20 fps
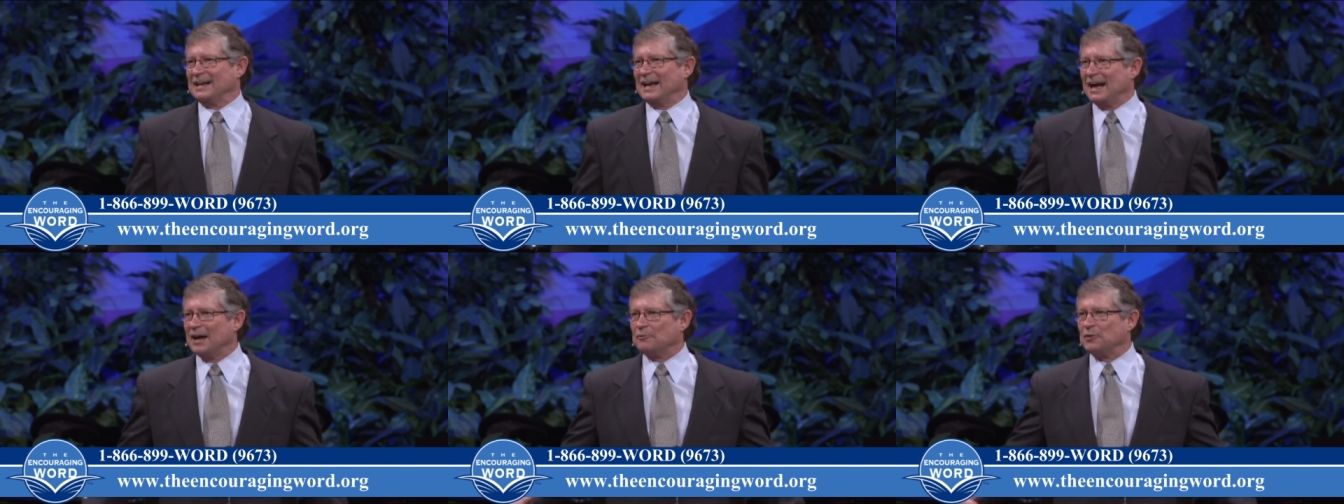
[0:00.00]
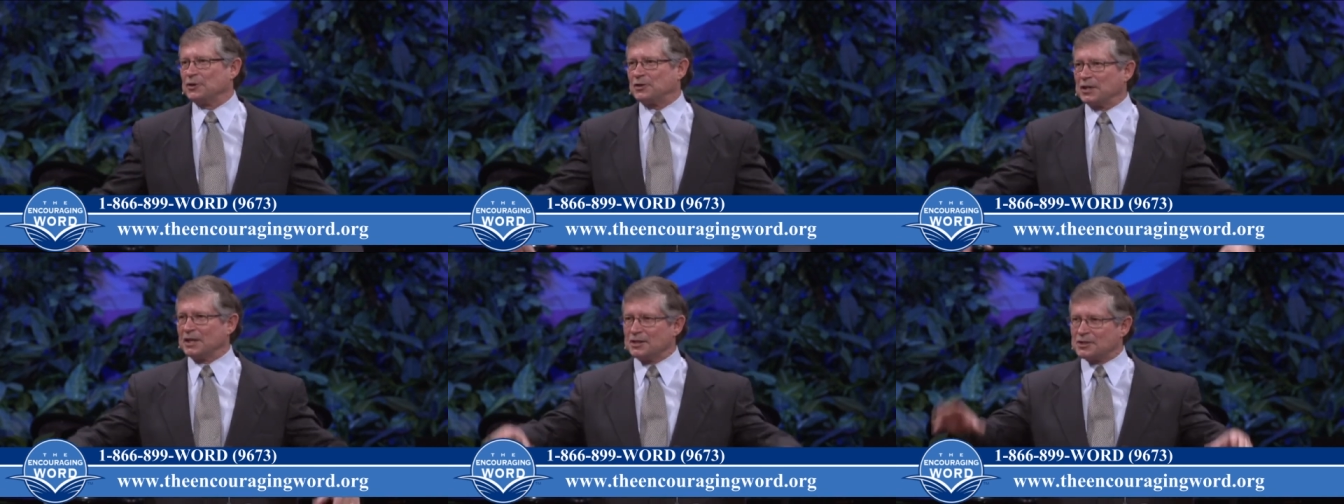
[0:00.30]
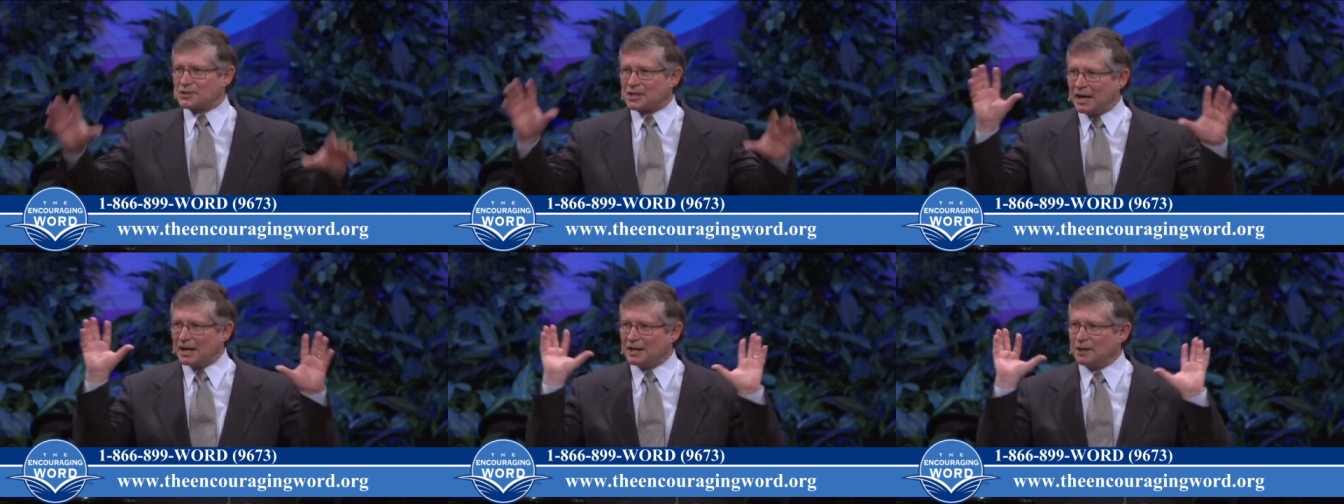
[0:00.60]

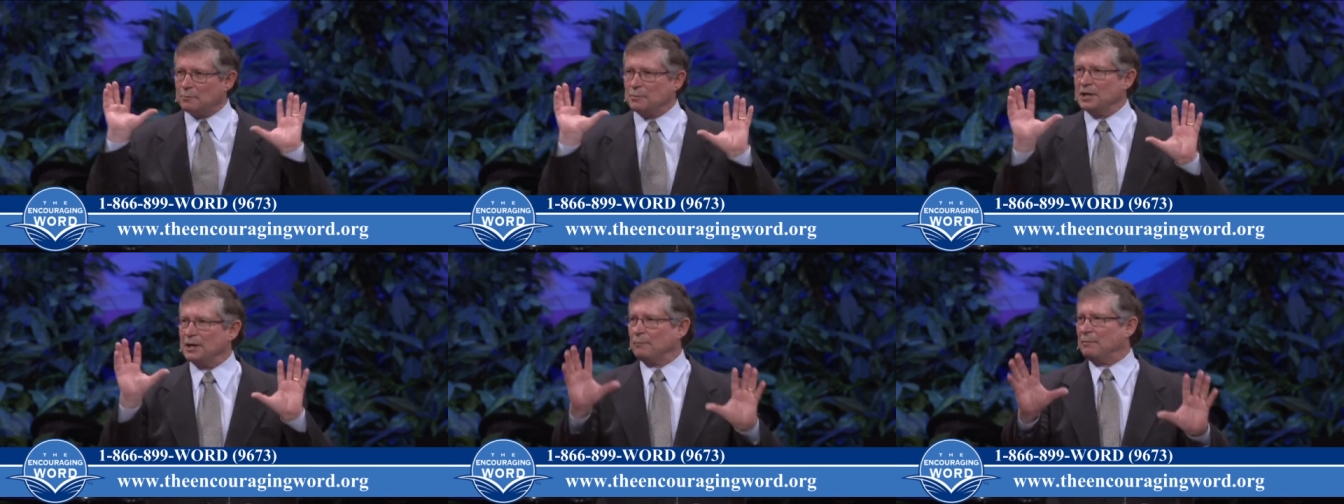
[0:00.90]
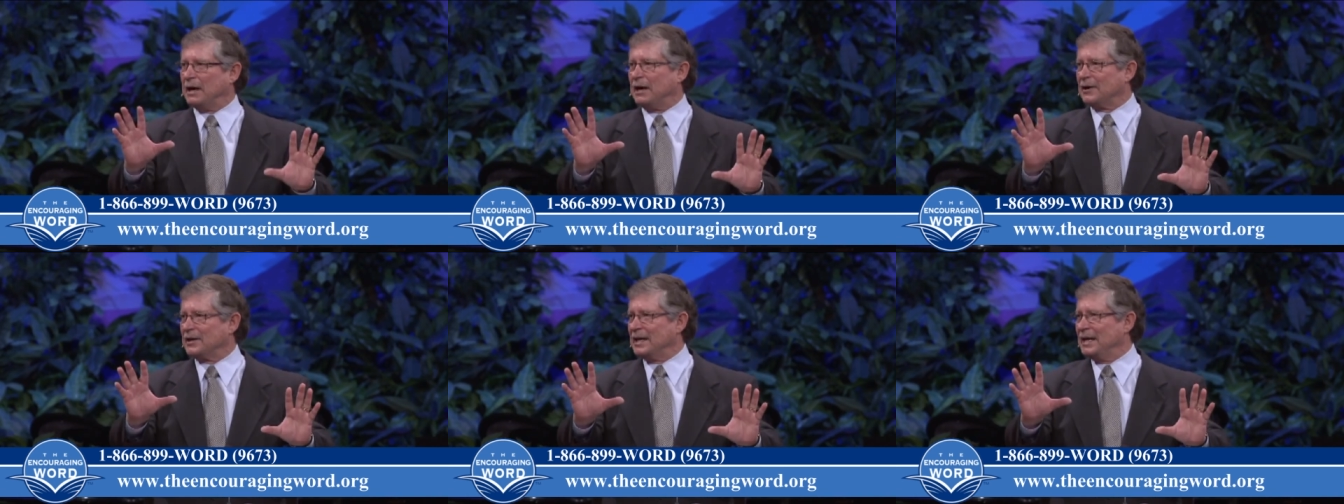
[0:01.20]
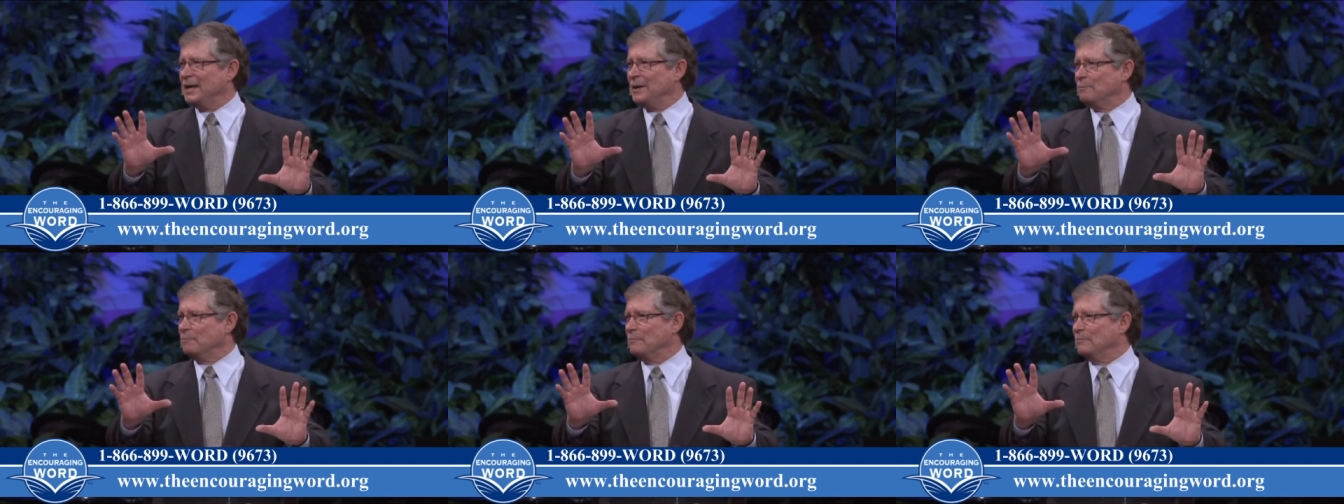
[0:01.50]
Everything's going to be about
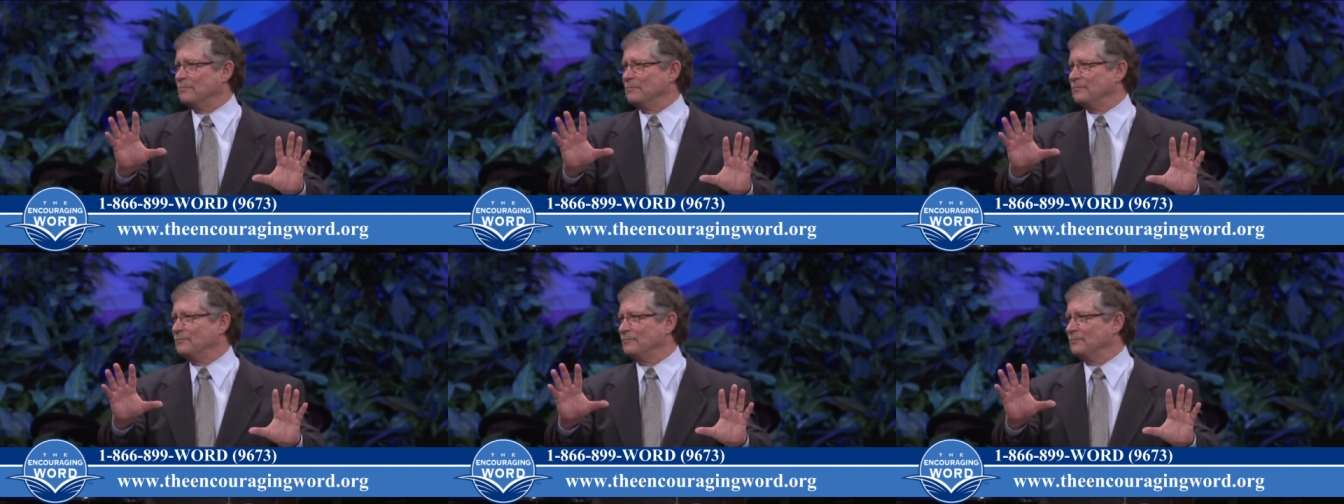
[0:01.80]
Him.